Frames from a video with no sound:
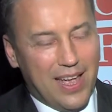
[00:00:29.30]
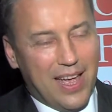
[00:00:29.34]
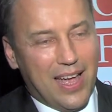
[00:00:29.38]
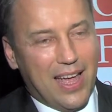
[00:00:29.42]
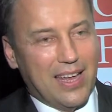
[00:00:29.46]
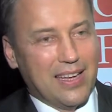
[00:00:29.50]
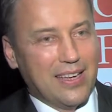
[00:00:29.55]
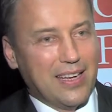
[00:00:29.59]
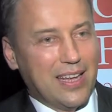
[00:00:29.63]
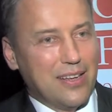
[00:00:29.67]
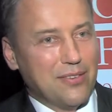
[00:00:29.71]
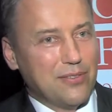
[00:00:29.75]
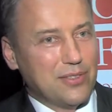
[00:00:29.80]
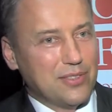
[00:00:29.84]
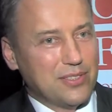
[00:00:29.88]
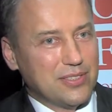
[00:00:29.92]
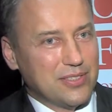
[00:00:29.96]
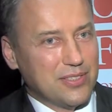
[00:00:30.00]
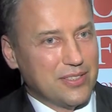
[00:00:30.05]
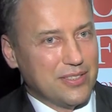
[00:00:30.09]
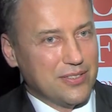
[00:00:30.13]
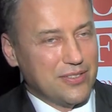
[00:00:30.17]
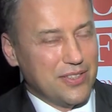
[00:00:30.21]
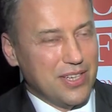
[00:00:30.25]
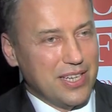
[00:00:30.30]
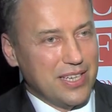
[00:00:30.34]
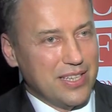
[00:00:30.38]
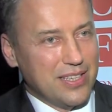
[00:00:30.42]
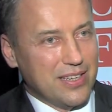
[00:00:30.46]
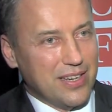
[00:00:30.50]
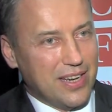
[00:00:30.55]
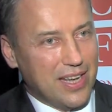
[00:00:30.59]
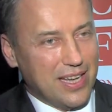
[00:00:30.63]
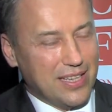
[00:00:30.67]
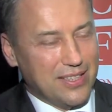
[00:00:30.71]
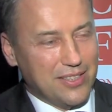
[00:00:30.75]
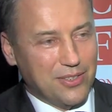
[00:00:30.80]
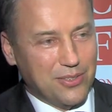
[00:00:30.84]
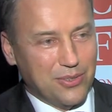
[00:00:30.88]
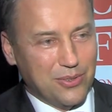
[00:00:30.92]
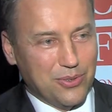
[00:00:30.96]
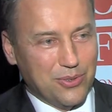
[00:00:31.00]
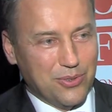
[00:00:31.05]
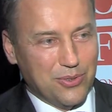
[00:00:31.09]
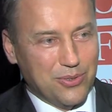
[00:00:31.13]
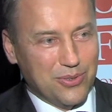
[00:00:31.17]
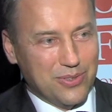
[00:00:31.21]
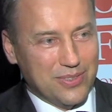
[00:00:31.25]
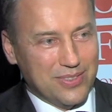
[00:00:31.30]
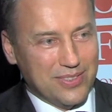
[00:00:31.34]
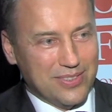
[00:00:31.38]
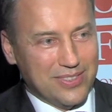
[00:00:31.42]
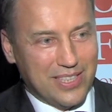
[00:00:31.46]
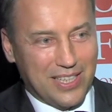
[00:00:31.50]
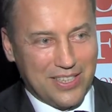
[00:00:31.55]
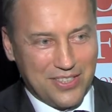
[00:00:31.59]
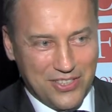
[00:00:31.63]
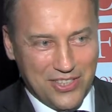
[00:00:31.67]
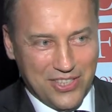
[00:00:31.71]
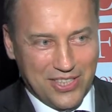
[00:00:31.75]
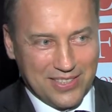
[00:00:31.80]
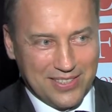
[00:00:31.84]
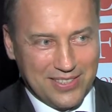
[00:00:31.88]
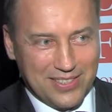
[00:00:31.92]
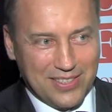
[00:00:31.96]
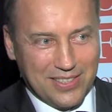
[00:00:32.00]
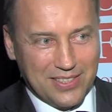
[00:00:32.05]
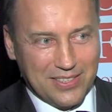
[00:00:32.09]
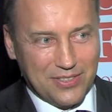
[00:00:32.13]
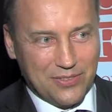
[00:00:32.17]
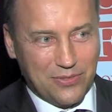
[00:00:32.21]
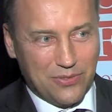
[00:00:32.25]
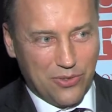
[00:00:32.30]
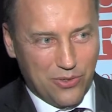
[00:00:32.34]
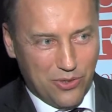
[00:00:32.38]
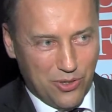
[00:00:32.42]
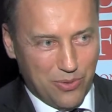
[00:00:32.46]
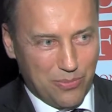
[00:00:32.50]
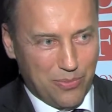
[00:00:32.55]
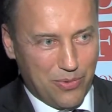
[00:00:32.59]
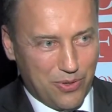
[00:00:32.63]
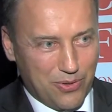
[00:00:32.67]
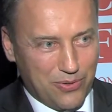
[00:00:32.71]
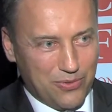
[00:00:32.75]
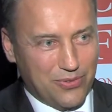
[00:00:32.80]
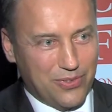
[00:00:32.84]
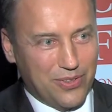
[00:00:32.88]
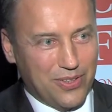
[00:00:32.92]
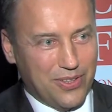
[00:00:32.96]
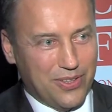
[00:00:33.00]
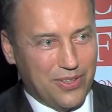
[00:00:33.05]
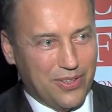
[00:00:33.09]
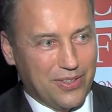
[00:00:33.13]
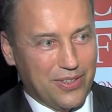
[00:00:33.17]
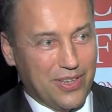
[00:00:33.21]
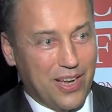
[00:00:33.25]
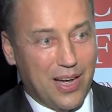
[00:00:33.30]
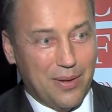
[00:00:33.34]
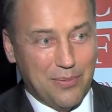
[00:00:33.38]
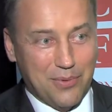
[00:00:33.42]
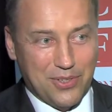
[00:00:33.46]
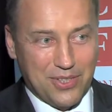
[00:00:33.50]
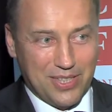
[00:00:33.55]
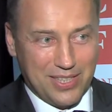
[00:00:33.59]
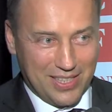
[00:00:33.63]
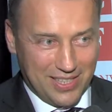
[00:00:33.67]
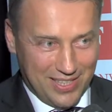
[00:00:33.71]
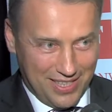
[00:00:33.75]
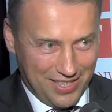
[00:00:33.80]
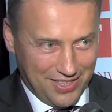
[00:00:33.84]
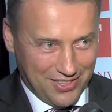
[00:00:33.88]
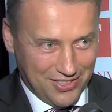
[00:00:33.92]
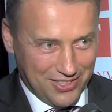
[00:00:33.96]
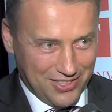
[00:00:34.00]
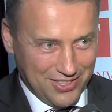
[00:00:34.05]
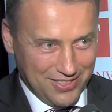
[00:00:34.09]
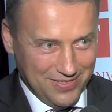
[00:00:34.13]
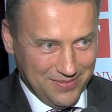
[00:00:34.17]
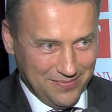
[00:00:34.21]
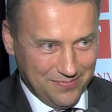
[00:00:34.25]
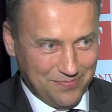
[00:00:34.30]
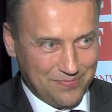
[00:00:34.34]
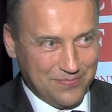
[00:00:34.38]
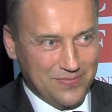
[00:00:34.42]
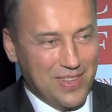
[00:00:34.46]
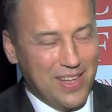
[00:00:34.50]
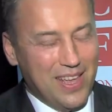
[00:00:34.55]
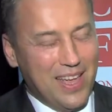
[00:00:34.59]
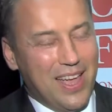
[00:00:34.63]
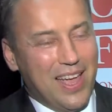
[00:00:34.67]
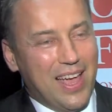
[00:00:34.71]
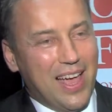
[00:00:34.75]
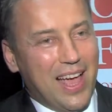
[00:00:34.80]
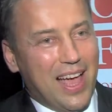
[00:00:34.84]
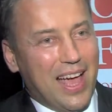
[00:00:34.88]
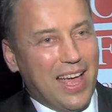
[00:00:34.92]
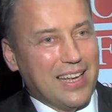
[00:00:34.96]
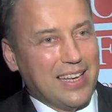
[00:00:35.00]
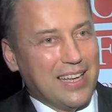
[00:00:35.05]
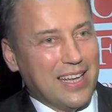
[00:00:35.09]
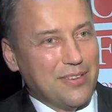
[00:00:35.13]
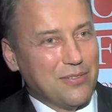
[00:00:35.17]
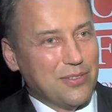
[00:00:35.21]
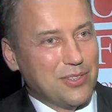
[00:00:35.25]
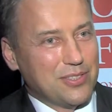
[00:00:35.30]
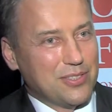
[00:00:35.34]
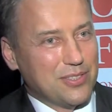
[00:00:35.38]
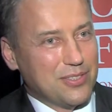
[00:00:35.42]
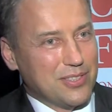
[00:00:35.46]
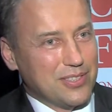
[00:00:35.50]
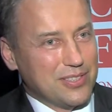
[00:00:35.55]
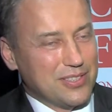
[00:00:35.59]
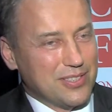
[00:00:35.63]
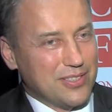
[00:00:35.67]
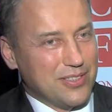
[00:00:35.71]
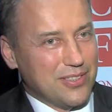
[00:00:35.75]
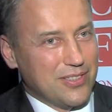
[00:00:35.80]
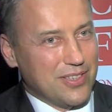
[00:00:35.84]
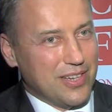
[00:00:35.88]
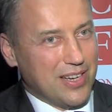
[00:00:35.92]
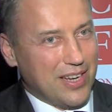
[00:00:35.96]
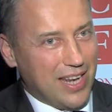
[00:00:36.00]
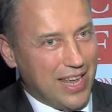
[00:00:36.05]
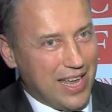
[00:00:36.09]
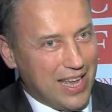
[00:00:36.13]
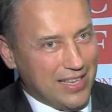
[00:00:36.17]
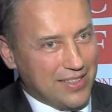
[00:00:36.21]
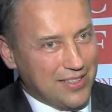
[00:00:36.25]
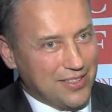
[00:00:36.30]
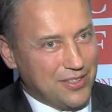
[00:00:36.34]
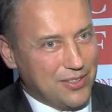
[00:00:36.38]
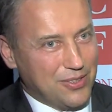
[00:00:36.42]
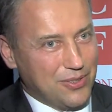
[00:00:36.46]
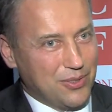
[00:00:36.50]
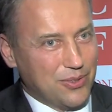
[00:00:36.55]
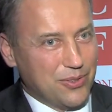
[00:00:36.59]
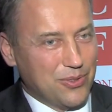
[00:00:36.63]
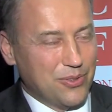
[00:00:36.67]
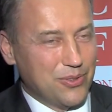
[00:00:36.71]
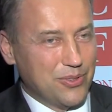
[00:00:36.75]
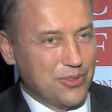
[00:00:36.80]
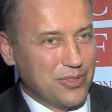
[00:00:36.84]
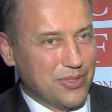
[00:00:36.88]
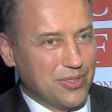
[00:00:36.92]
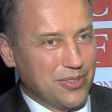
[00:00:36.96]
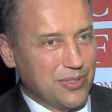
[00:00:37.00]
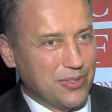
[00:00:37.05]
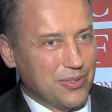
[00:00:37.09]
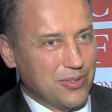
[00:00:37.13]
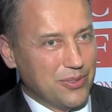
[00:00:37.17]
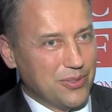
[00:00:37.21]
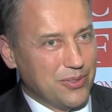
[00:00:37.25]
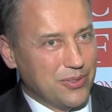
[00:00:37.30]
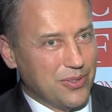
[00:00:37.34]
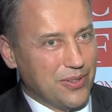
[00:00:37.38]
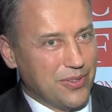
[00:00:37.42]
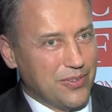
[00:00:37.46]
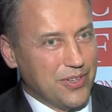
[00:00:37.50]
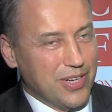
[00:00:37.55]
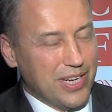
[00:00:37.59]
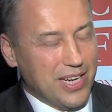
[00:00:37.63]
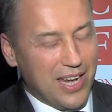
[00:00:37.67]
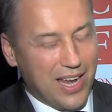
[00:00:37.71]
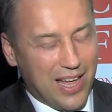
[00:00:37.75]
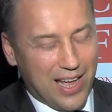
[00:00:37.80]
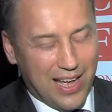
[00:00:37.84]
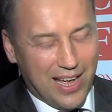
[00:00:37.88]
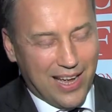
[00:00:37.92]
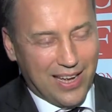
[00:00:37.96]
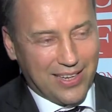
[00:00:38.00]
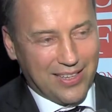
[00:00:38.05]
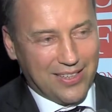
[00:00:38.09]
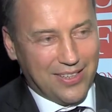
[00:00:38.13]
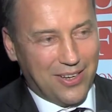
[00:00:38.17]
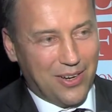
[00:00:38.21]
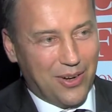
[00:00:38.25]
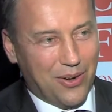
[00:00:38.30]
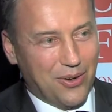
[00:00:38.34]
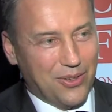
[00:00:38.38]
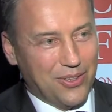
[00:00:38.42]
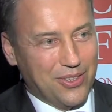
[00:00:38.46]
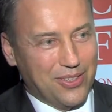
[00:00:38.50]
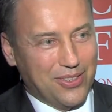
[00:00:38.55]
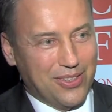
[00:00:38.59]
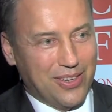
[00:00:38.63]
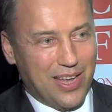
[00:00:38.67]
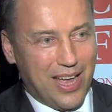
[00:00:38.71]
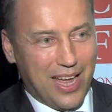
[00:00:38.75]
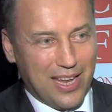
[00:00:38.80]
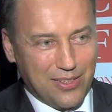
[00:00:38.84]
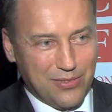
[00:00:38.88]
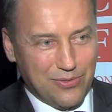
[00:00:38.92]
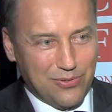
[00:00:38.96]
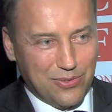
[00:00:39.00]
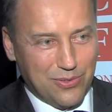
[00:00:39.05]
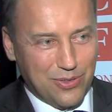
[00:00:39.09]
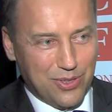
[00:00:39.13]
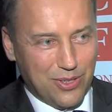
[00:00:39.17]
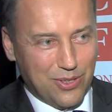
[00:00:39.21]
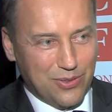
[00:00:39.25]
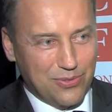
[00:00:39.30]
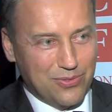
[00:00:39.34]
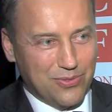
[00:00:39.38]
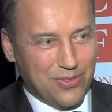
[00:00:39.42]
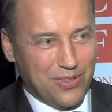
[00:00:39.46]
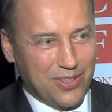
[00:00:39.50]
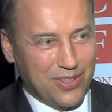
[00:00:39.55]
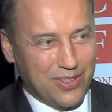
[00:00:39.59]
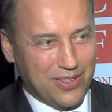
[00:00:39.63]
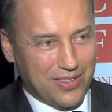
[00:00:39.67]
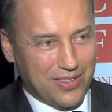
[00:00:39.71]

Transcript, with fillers: And I was really glad to suggest this form of communication. And I was also glad to rely on a handful of